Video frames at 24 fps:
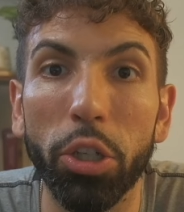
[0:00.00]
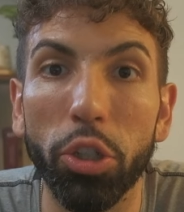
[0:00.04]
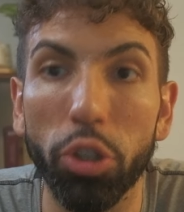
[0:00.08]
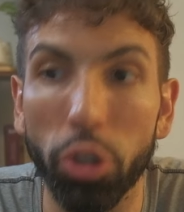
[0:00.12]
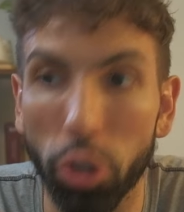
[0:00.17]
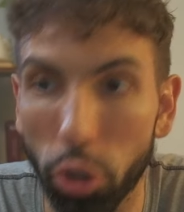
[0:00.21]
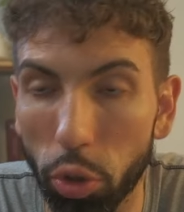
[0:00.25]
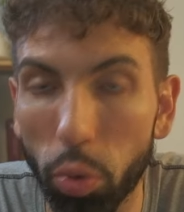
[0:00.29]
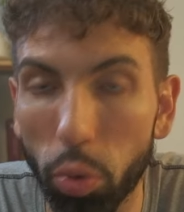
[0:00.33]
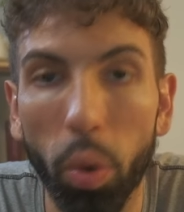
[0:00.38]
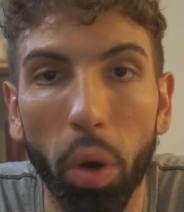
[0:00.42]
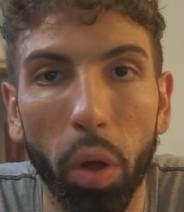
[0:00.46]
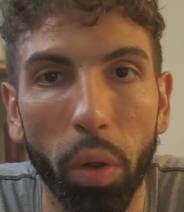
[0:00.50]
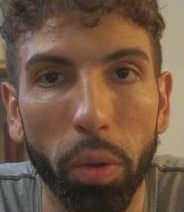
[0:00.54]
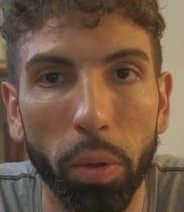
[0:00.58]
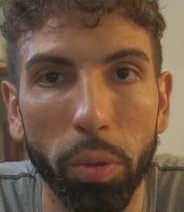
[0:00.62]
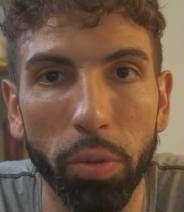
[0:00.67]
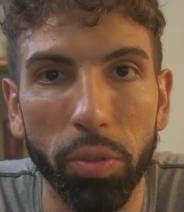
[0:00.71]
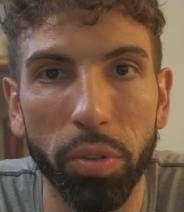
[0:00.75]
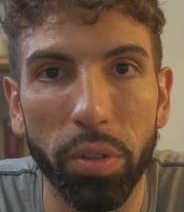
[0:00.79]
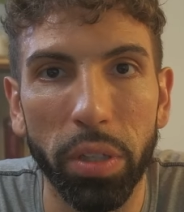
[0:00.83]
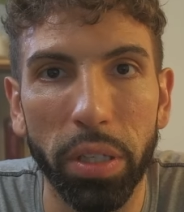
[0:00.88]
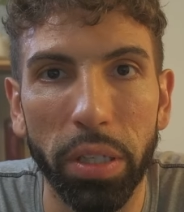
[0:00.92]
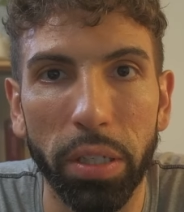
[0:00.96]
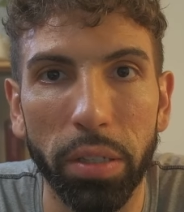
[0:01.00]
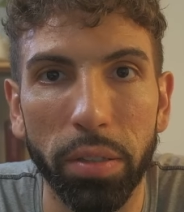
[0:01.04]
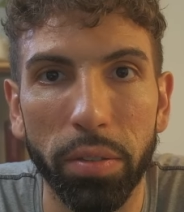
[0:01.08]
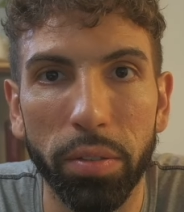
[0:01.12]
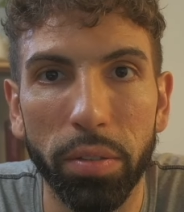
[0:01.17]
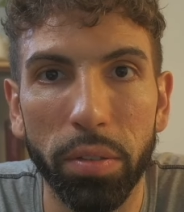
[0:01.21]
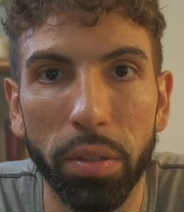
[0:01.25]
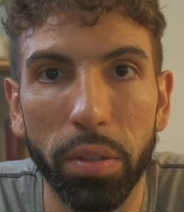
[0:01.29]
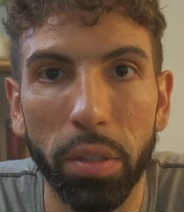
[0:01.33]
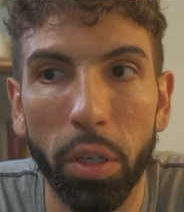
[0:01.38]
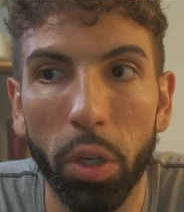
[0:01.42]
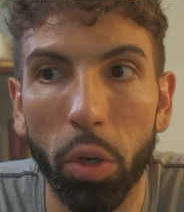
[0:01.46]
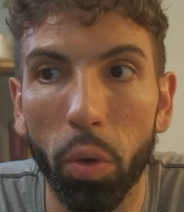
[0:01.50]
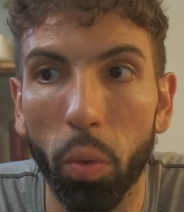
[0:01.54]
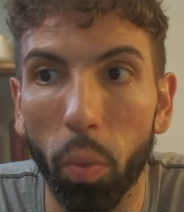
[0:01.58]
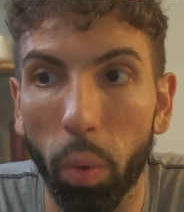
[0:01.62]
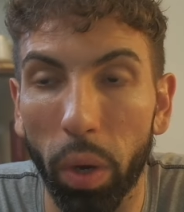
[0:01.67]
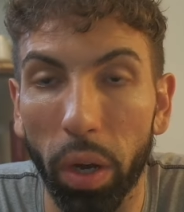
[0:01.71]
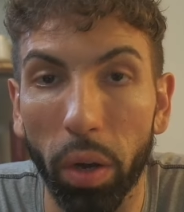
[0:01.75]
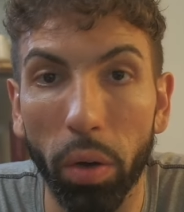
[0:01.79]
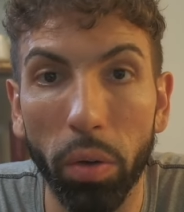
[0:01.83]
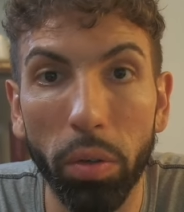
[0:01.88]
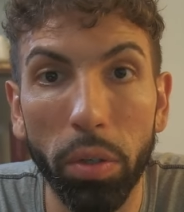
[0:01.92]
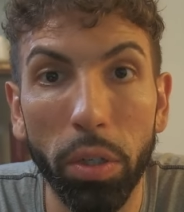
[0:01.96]
do all those things,
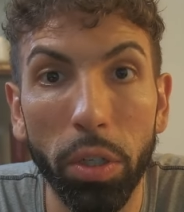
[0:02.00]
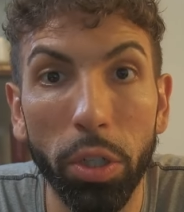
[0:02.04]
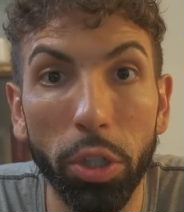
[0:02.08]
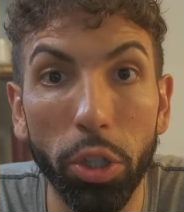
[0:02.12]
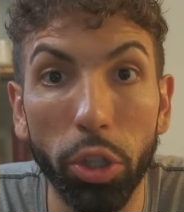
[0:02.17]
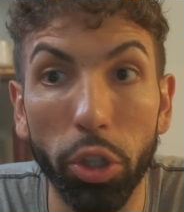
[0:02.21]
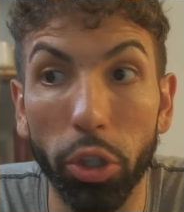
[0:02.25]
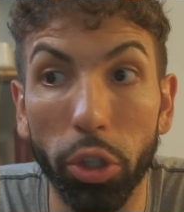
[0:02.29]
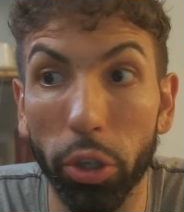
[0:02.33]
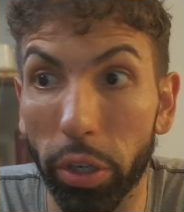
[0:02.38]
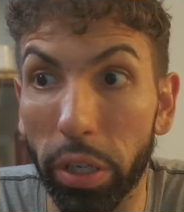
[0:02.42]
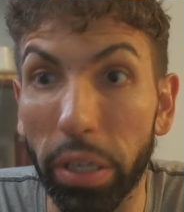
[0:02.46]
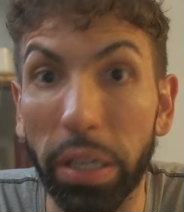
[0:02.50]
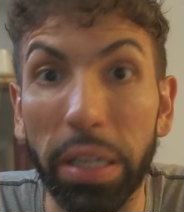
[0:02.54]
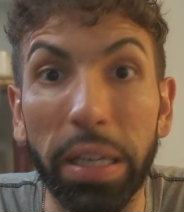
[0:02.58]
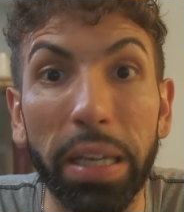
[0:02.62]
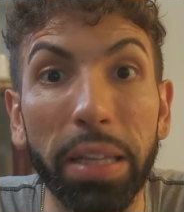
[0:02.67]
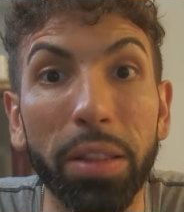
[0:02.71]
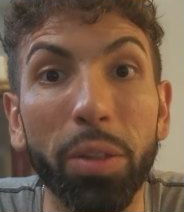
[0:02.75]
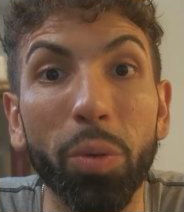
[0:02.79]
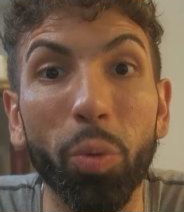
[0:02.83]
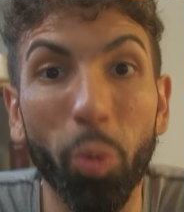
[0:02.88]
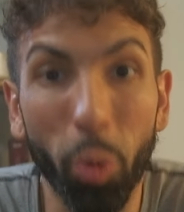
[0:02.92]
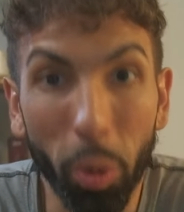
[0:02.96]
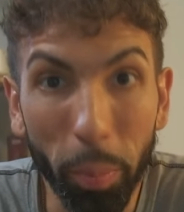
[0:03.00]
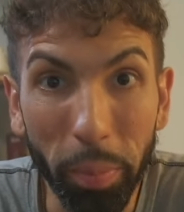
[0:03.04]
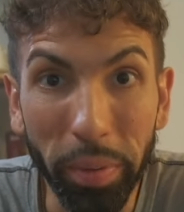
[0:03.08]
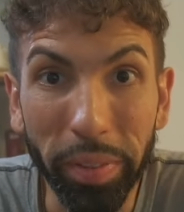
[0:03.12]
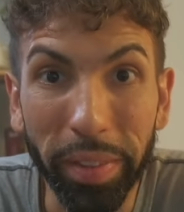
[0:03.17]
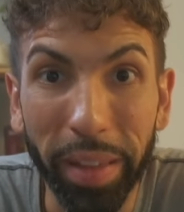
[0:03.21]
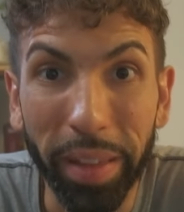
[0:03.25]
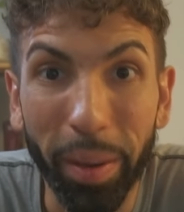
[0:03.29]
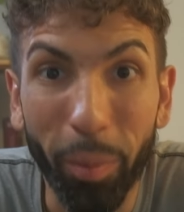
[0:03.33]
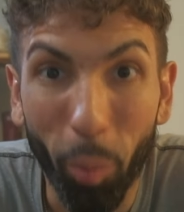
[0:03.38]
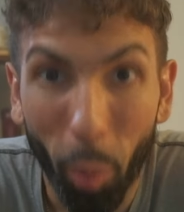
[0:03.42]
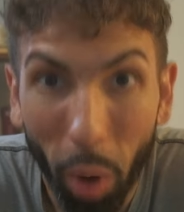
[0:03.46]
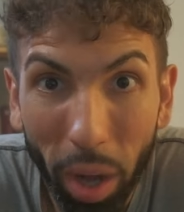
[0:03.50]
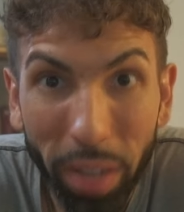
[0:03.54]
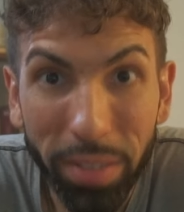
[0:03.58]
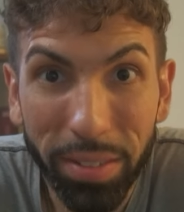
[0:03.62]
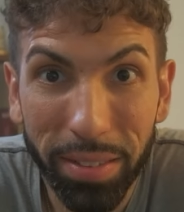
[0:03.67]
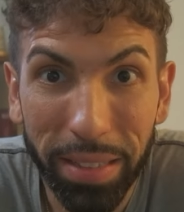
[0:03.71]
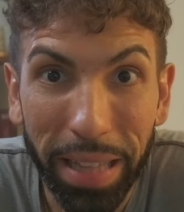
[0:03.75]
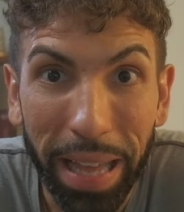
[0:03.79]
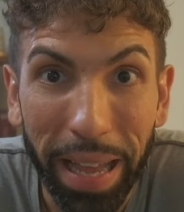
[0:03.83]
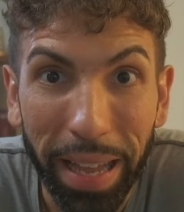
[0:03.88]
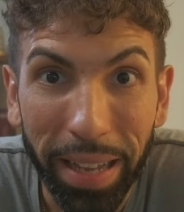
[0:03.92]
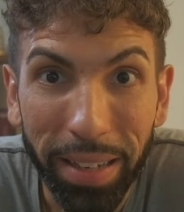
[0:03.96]
well, you're going to get the woman that
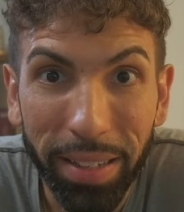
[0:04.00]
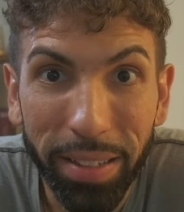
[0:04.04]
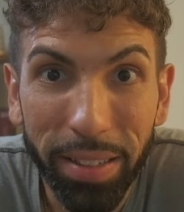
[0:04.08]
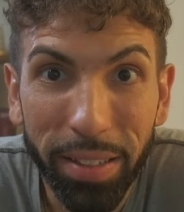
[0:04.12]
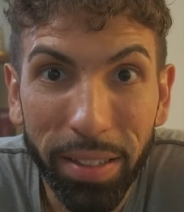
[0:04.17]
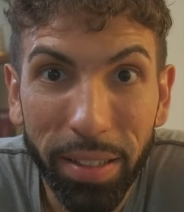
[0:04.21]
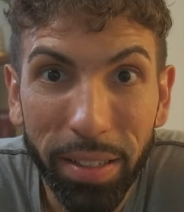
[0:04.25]
wants that.